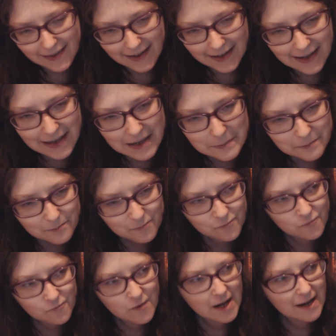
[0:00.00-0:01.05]
they keep
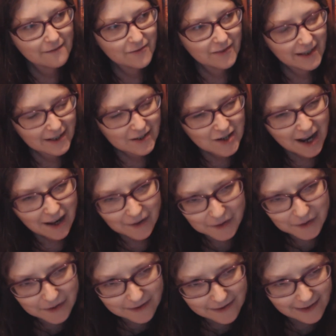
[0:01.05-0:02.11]
reliving their
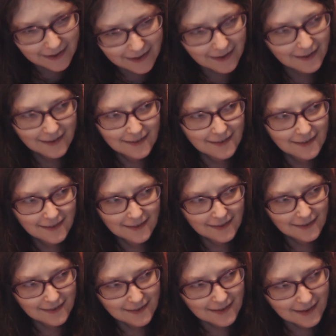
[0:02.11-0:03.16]
childhood.
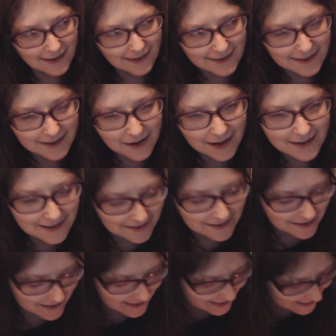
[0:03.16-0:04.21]
So I
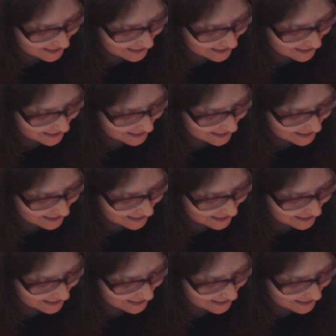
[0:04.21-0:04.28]
don't